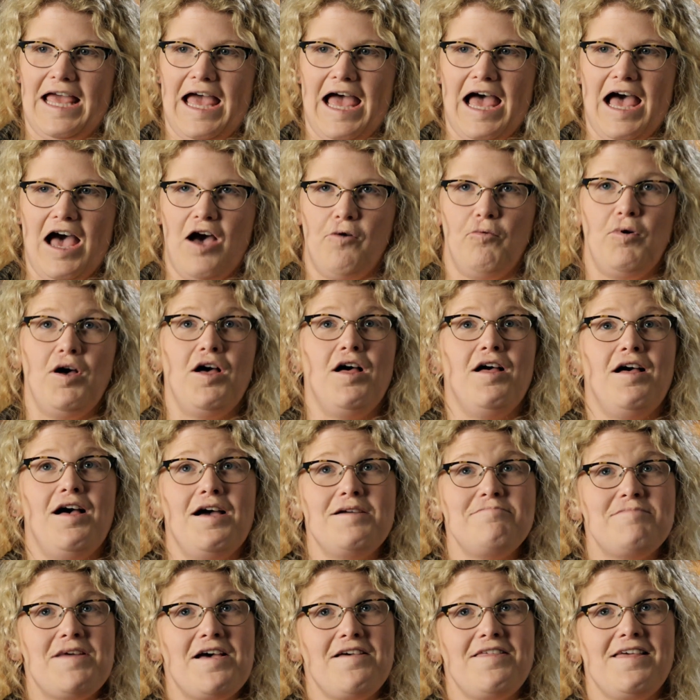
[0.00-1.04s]
Yeah, well,
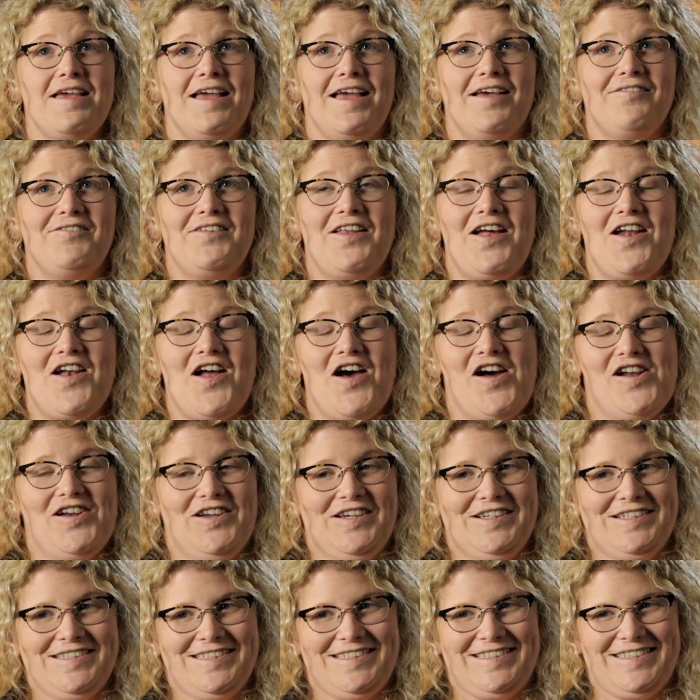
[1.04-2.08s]
I'm nothing if not
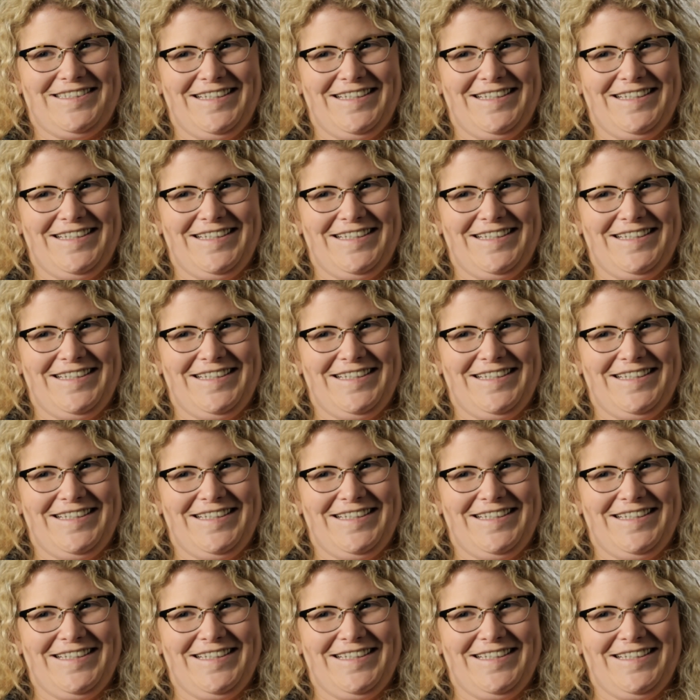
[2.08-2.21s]
honest.